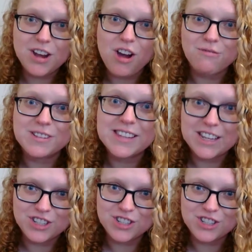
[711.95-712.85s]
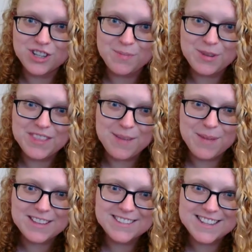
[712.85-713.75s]
our relationship with them
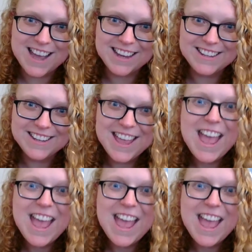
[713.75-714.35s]
has died.